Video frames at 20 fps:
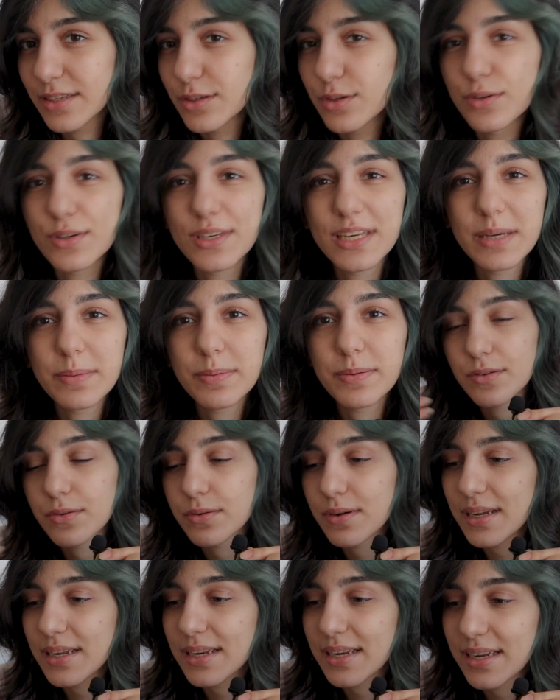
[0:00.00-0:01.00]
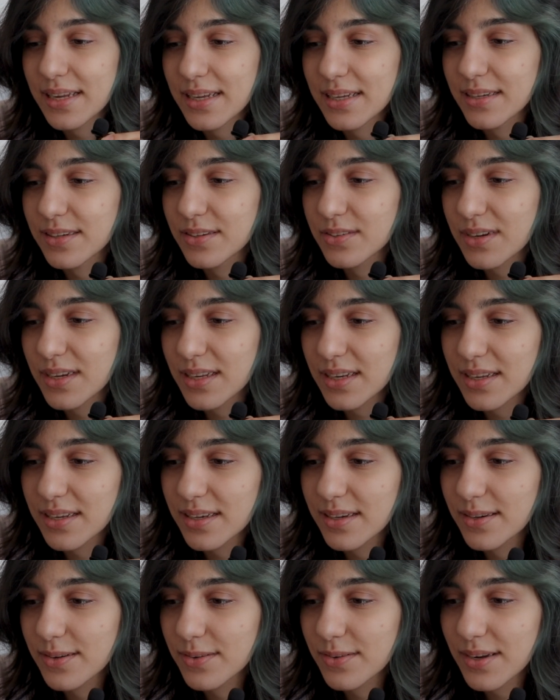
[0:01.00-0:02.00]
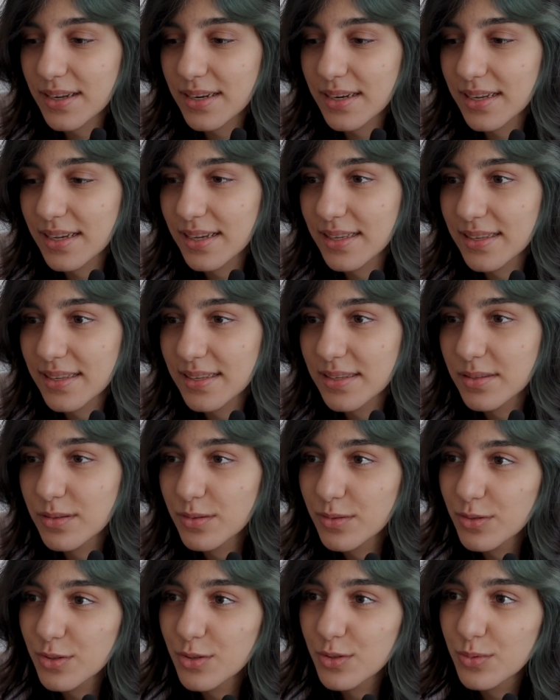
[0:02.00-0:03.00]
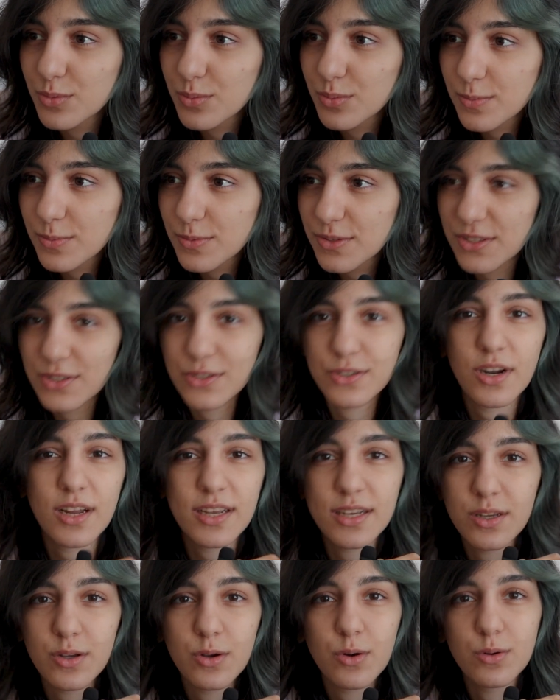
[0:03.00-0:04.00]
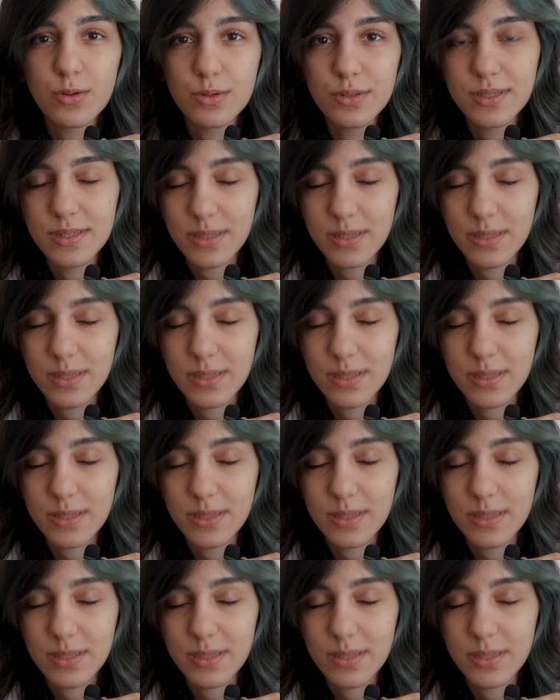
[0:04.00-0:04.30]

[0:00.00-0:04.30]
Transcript: You keep creating and creating and creating, and then you strike gold